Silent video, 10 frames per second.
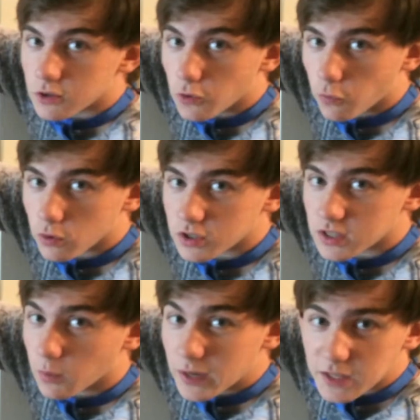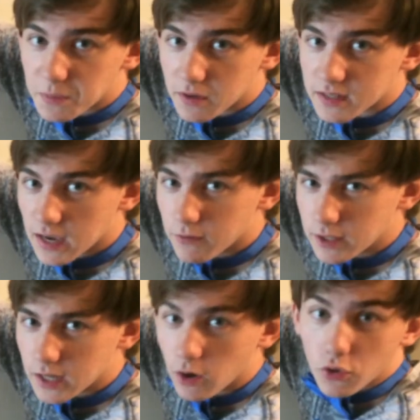Two forces that we experience every
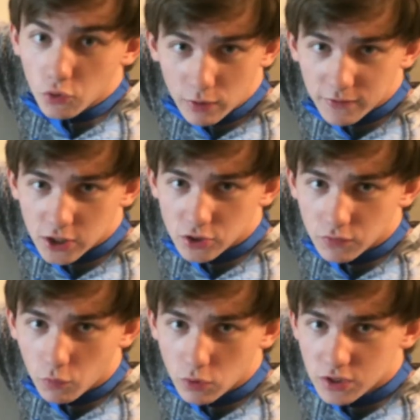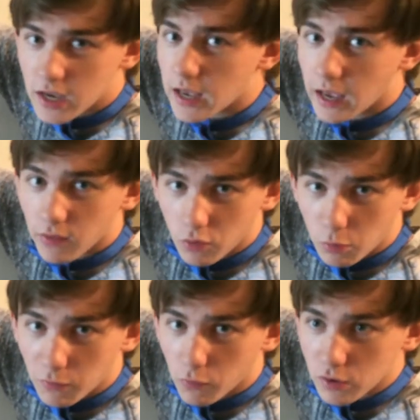day are the gravitational force and the
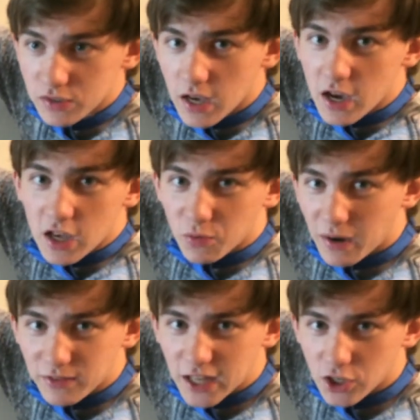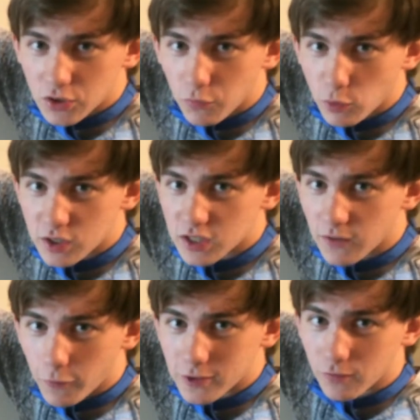normal force. The gravitational force is
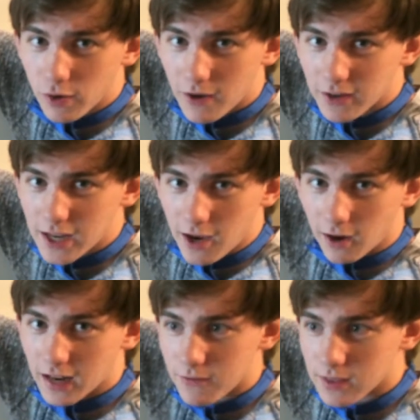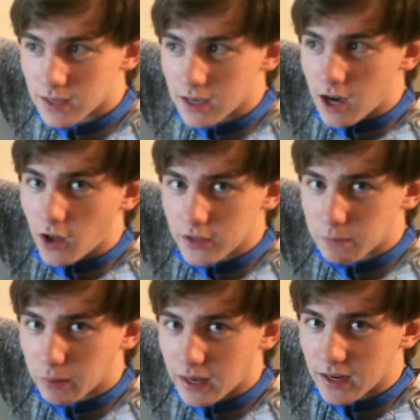the force of gravity on everything on
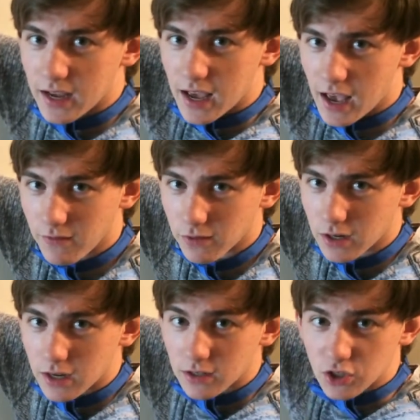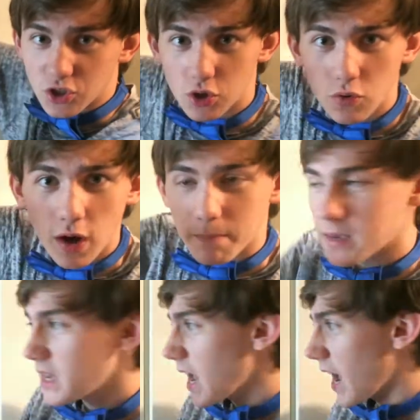this planet ever, such as you,
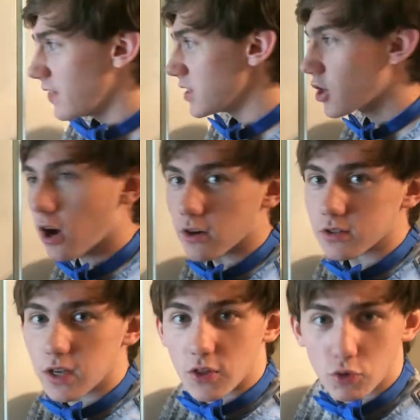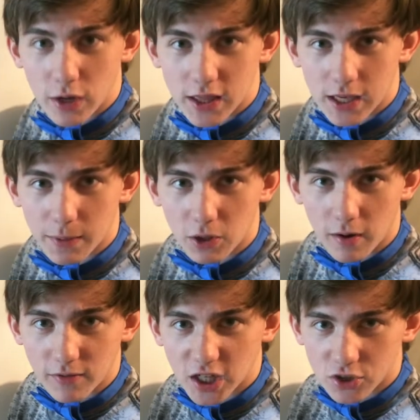me, and these cars. The great thing about the
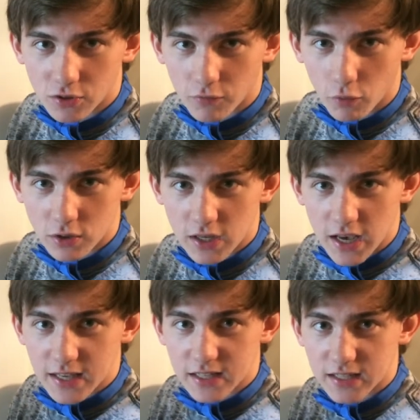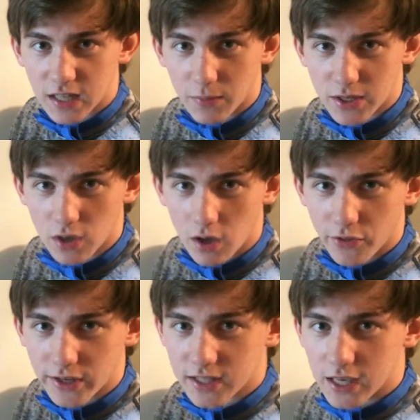gravitational force is it accelerates all
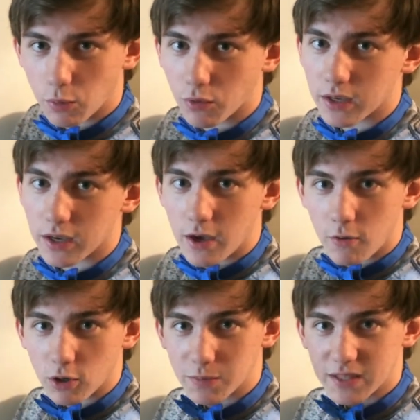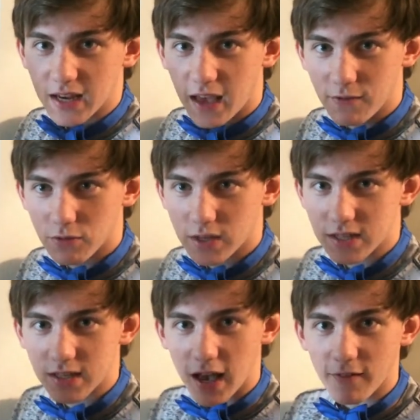things equally, which means that heavier
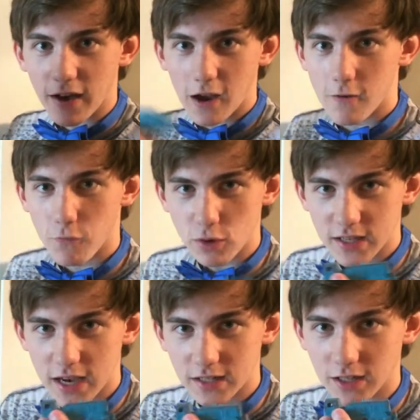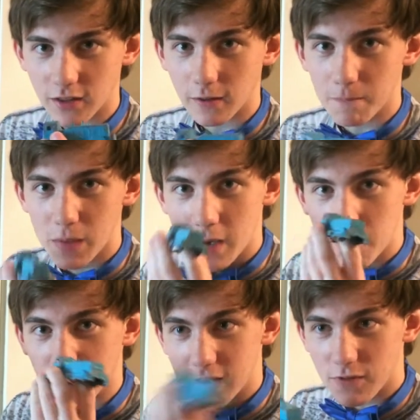things have a higher force acting on them,
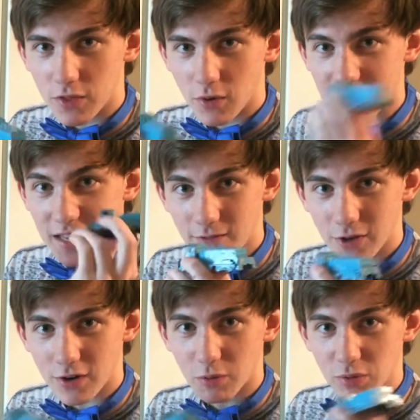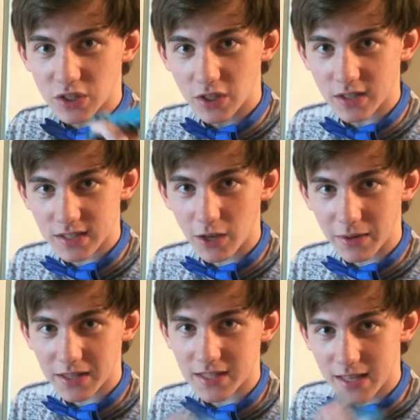but even though it is heavier, it will still
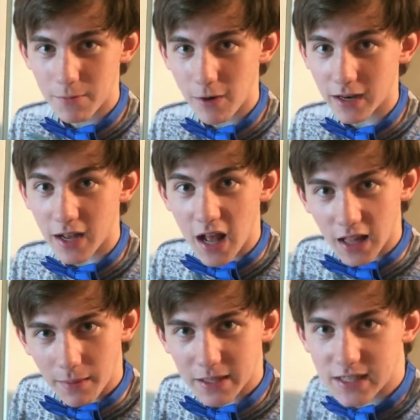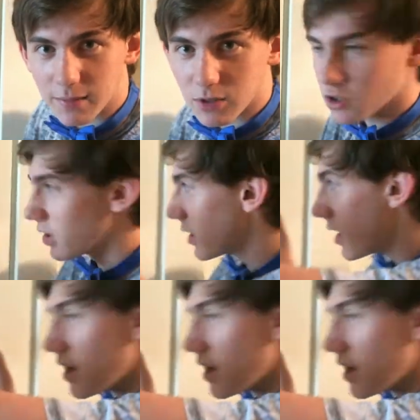accelerate at the same rate. Allow me to demonstrate.